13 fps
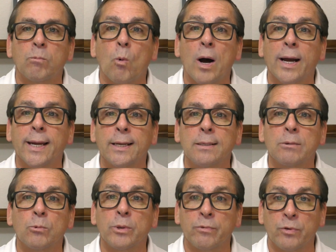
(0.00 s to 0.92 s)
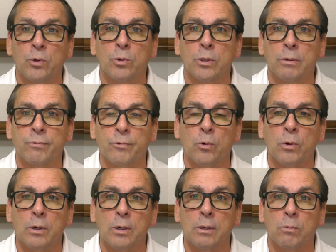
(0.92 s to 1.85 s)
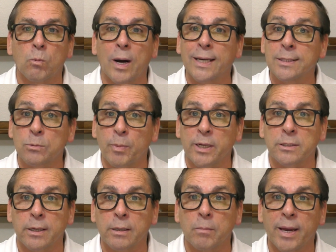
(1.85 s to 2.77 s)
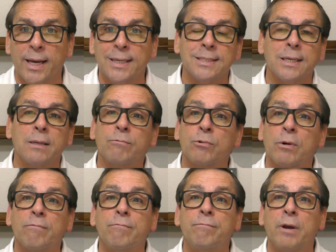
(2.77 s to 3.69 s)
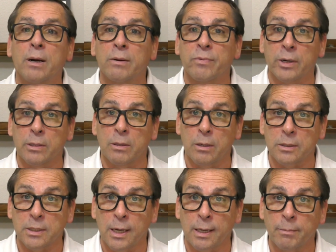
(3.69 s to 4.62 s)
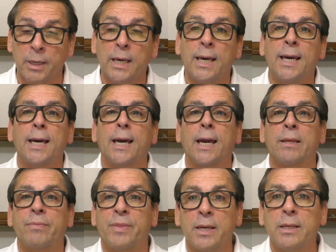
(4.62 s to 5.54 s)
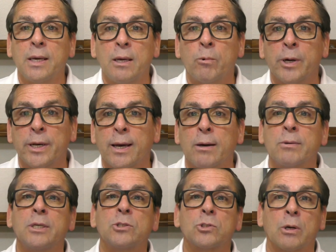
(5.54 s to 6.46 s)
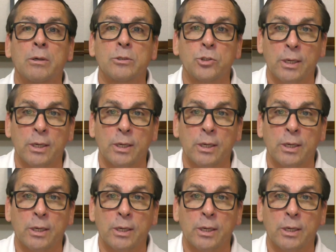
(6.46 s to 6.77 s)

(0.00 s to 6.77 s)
wine reviewer for Wine Spectator magazine for a very, very long time. And then he went out and he started